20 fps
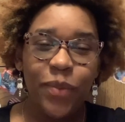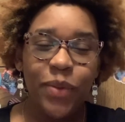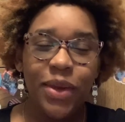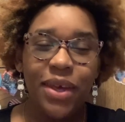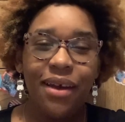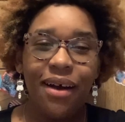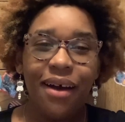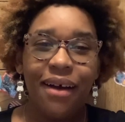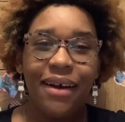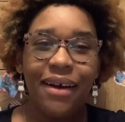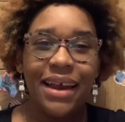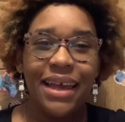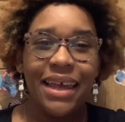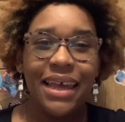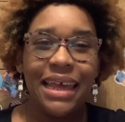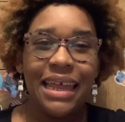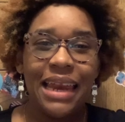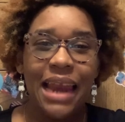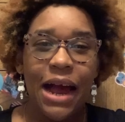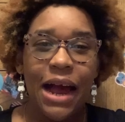We are
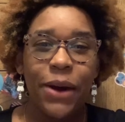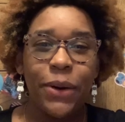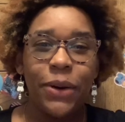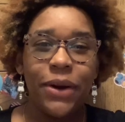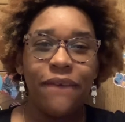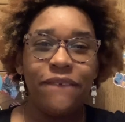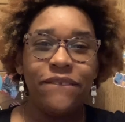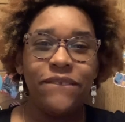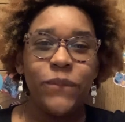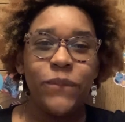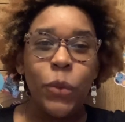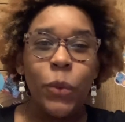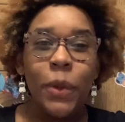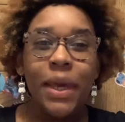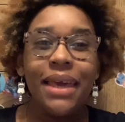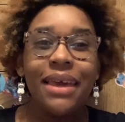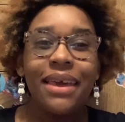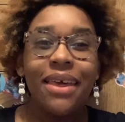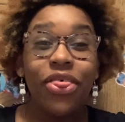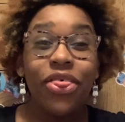in our
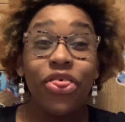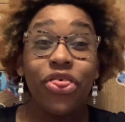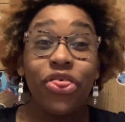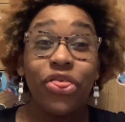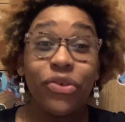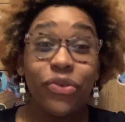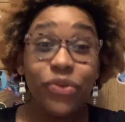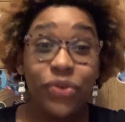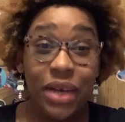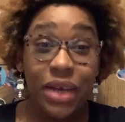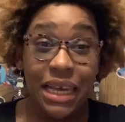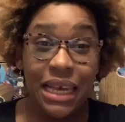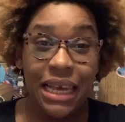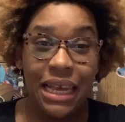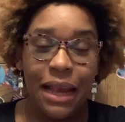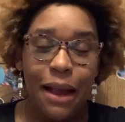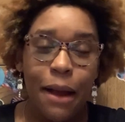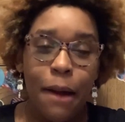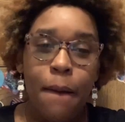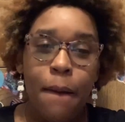week
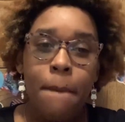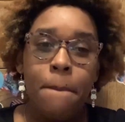3.